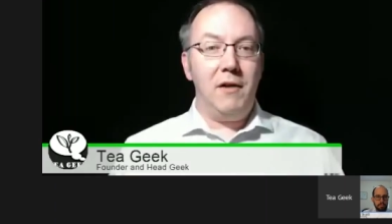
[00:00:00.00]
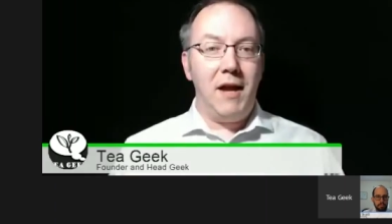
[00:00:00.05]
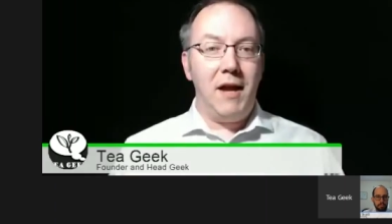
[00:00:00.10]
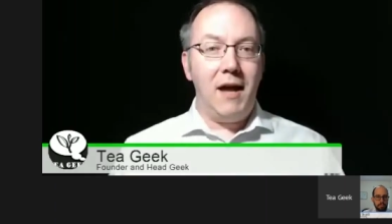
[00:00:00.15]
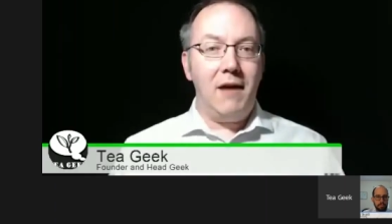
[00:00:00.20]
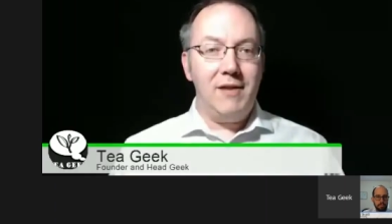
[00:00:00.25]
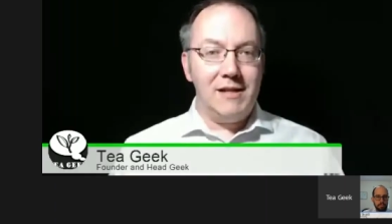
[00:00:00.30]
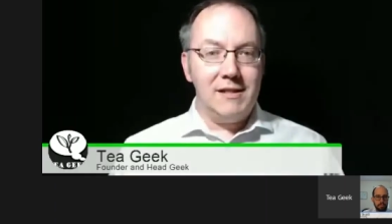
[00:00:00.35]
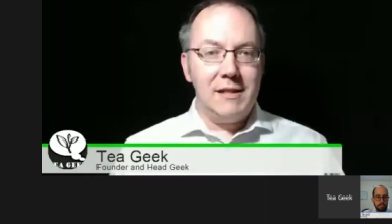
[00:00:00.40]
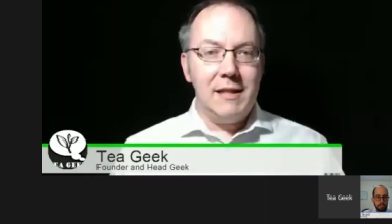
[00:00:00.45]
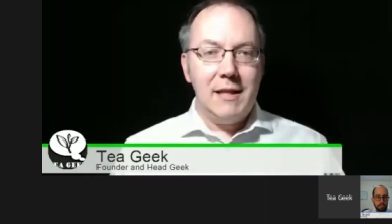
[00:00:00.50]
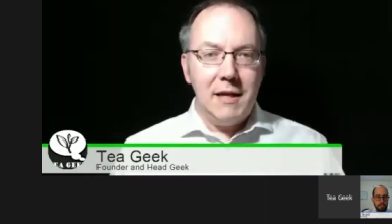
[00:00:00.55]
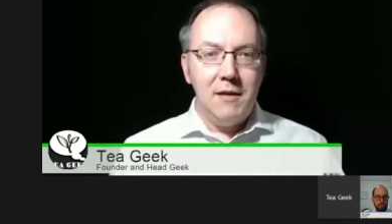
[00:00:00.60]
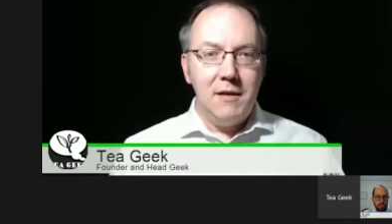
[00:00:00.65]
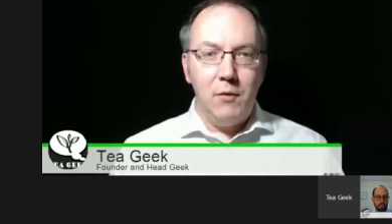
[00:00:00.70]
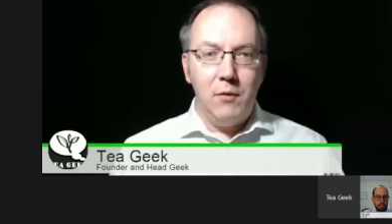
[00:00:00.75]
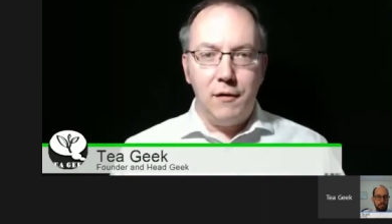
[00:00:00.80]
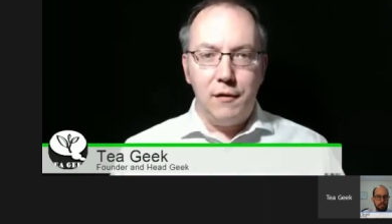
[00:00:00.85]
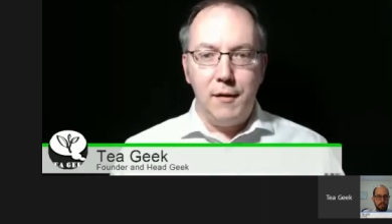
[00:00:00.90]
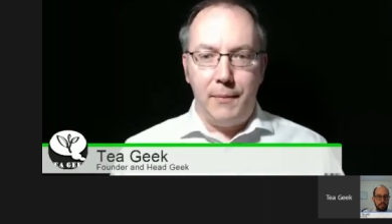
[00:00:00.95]
having tea
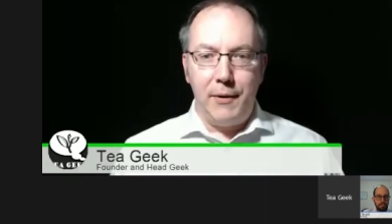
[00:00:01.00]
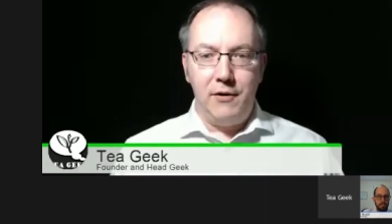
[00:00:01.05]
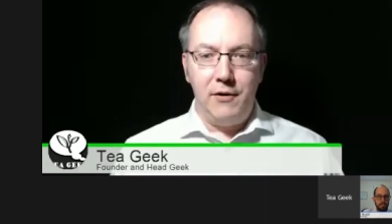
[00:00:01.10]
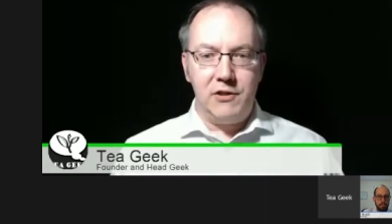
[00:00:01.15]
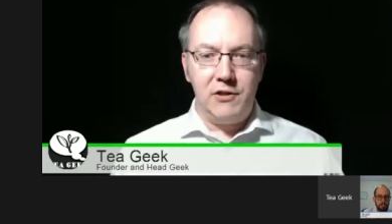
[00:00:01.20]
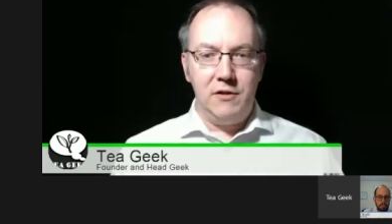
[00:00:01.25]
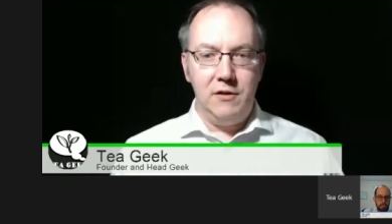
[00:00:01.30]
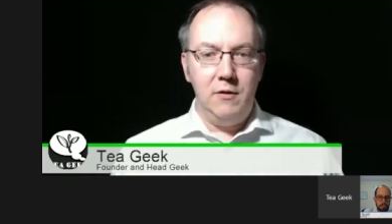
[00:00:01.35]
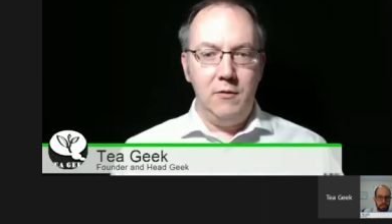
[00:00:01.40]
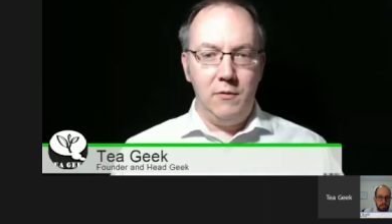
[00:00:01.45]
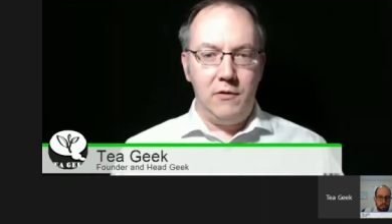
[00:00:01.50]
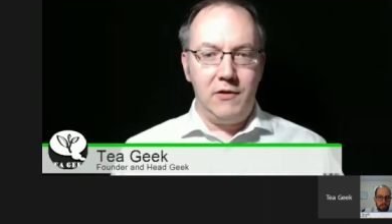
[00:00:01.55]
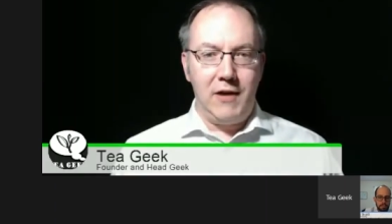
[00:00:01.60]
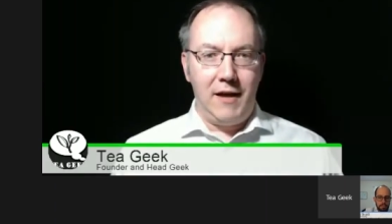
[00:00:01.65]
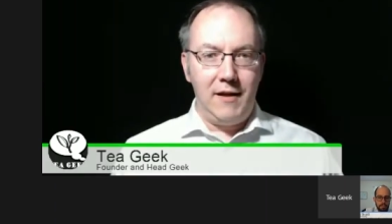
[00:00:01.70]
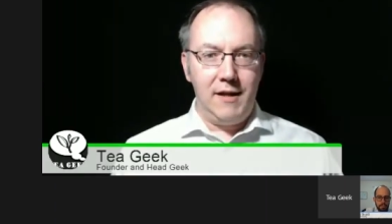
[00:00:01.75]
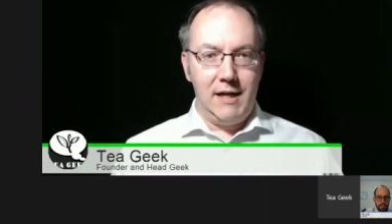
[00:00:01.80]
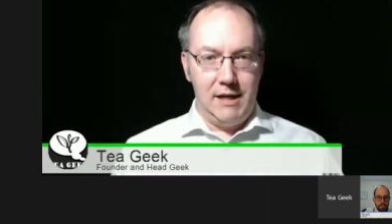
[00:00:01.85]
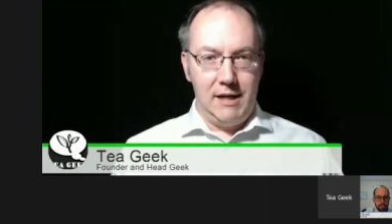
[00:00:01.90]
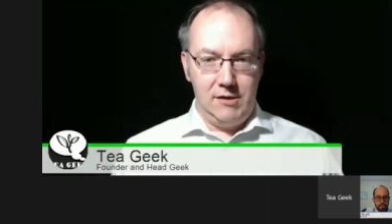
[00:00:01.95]
with the person
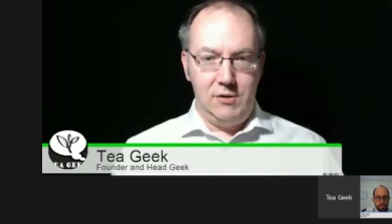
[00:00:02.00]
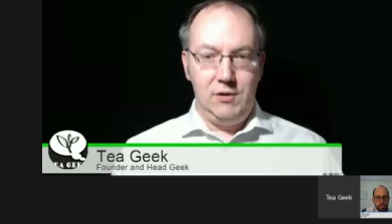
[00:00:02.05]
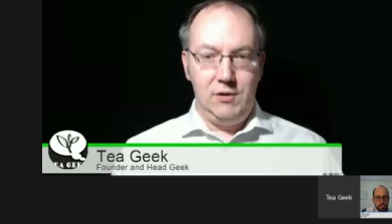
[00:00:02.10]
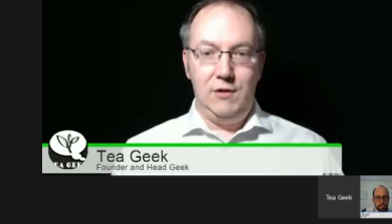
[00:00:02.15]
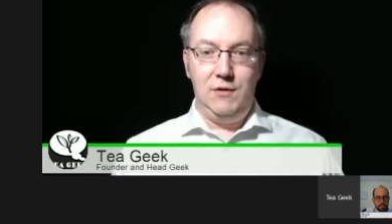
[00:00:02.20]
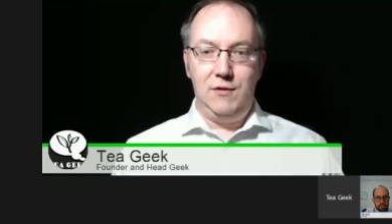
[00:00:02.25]
who's selling it